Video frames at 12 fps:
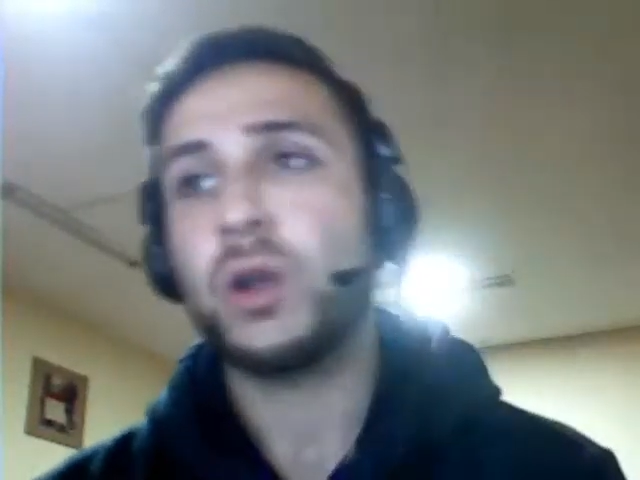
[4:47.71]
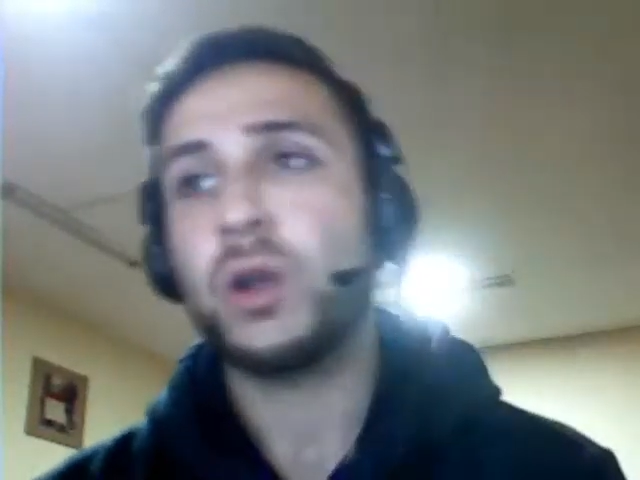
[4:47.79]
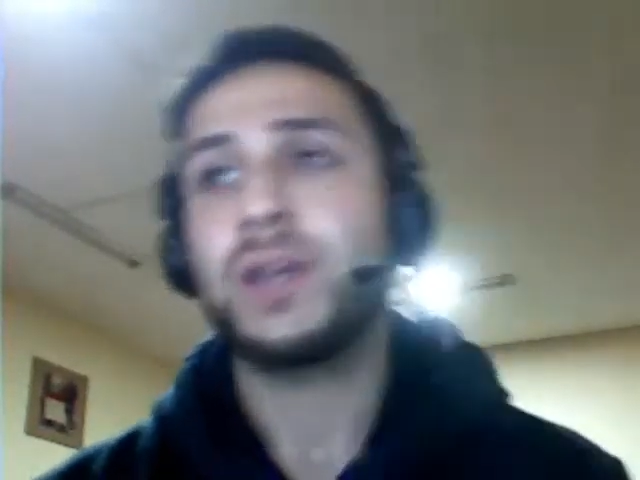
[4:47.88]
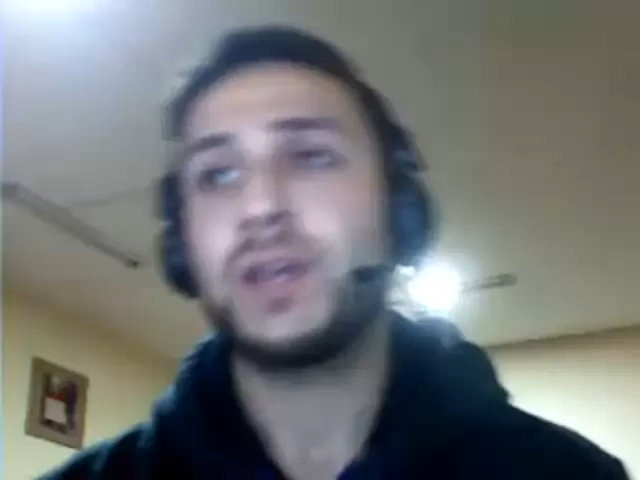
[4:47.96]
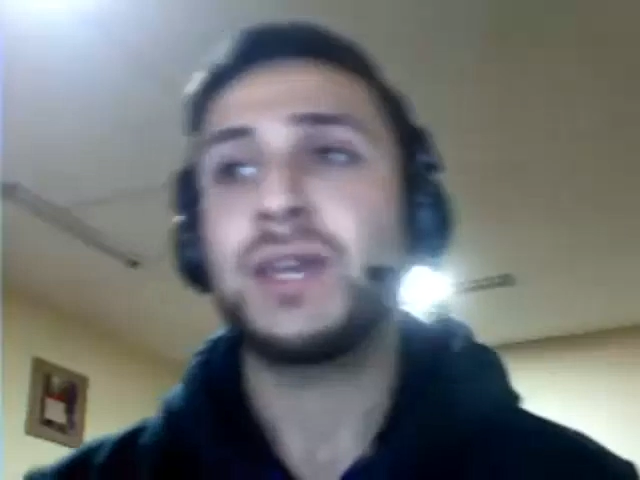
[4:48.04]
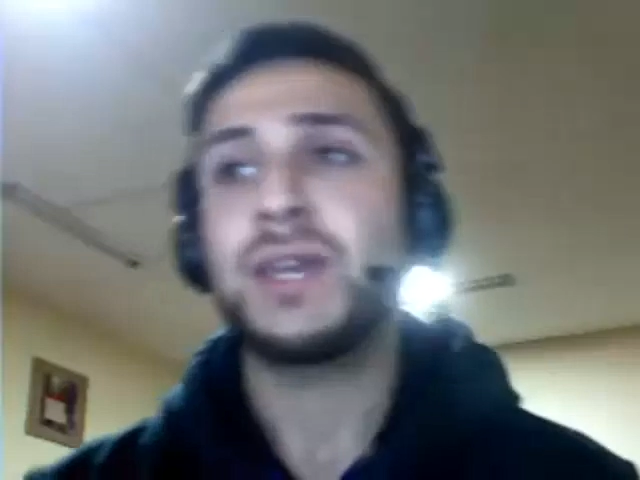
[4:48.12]

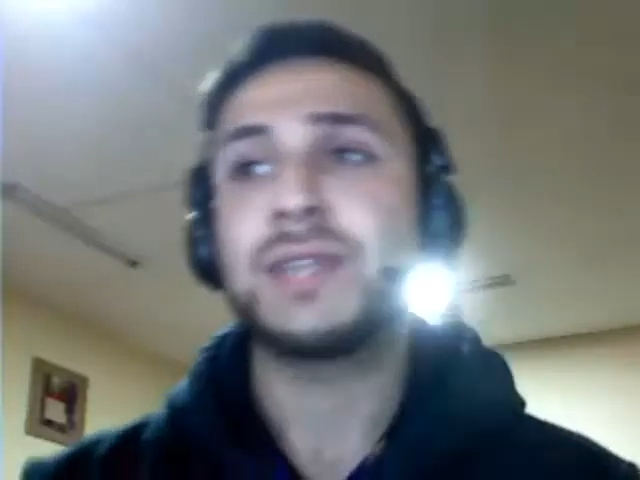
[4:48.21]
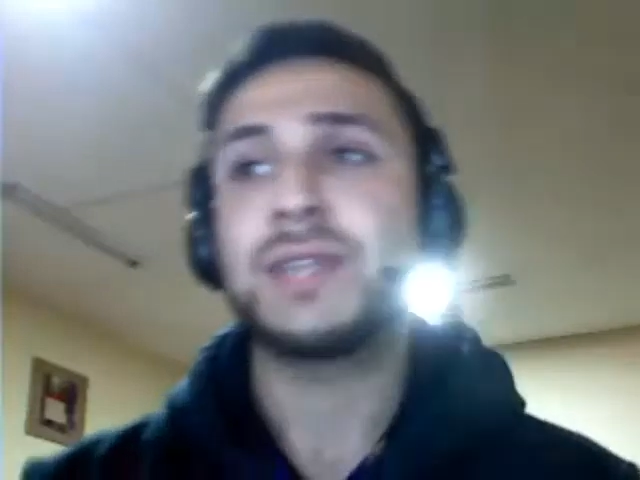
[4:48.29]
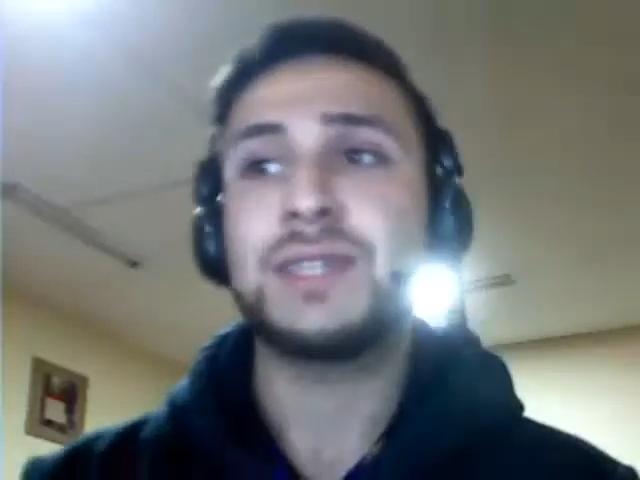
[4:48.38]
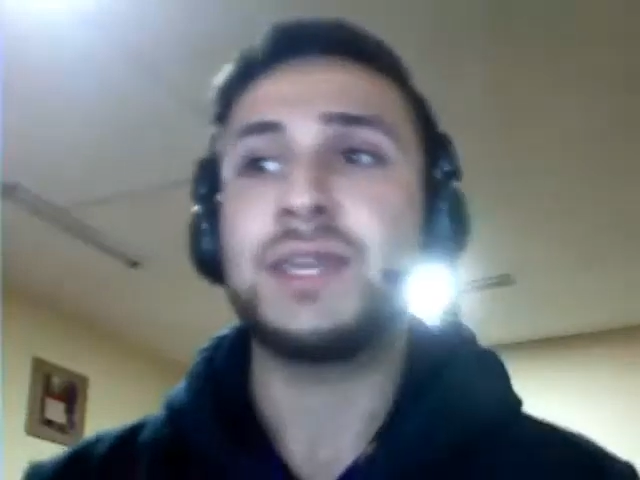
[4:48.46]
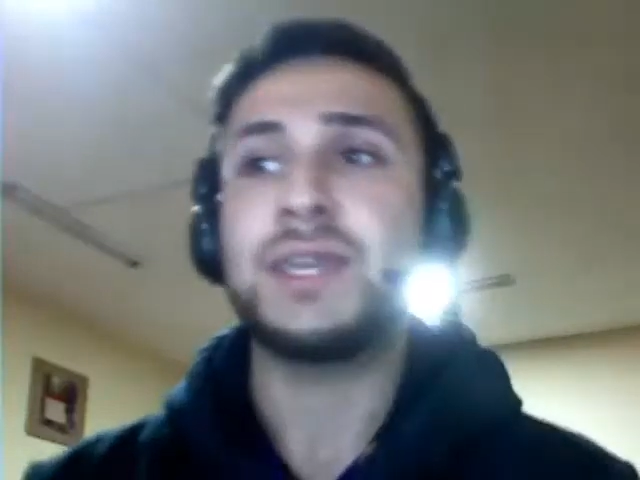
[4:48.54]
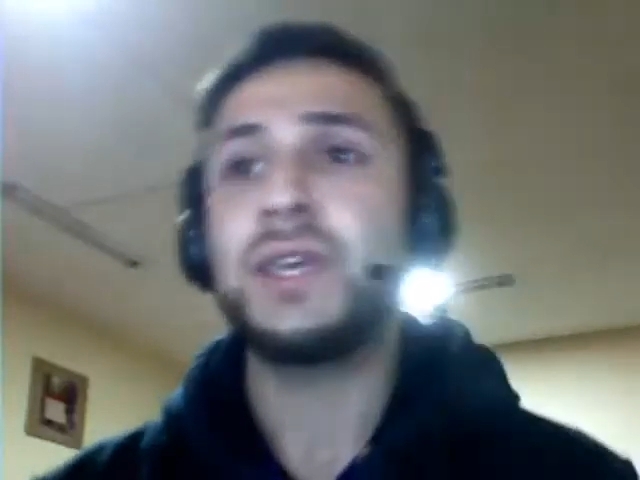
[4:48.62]
He
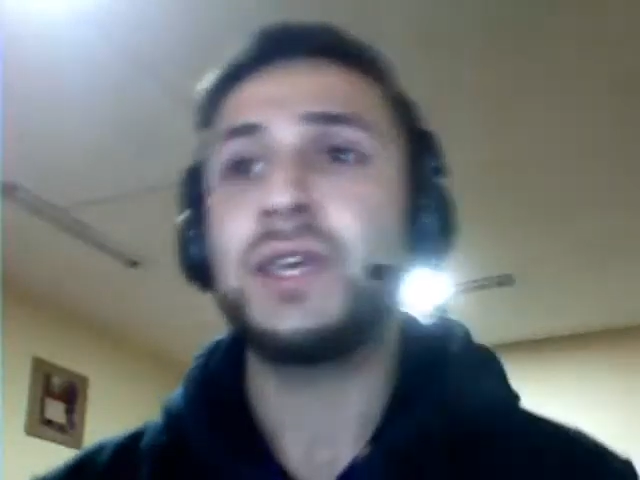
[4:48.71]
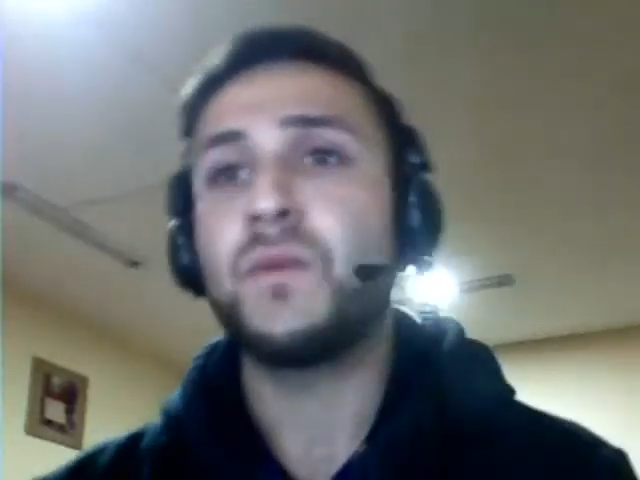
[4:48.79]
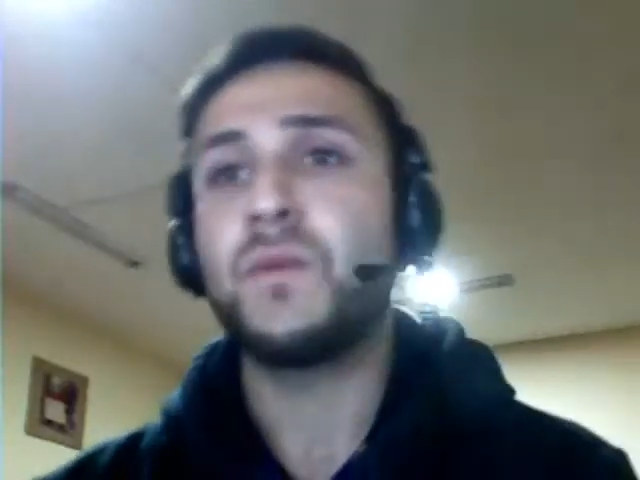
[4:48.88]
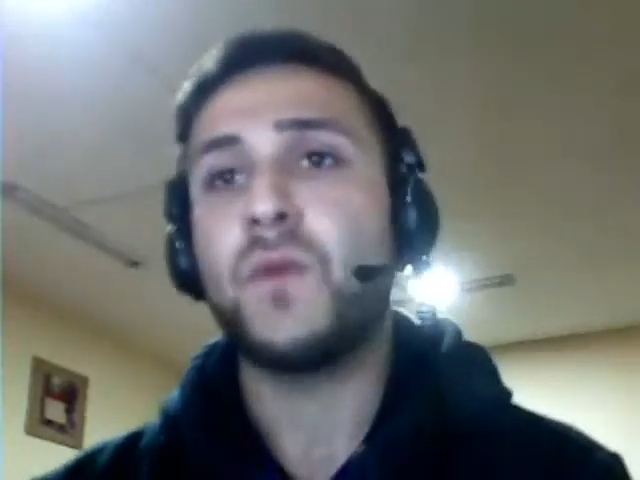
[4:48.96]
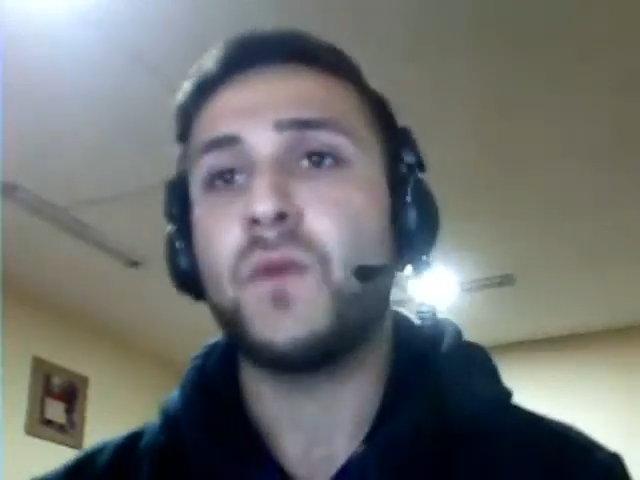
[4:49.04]
didn't walk.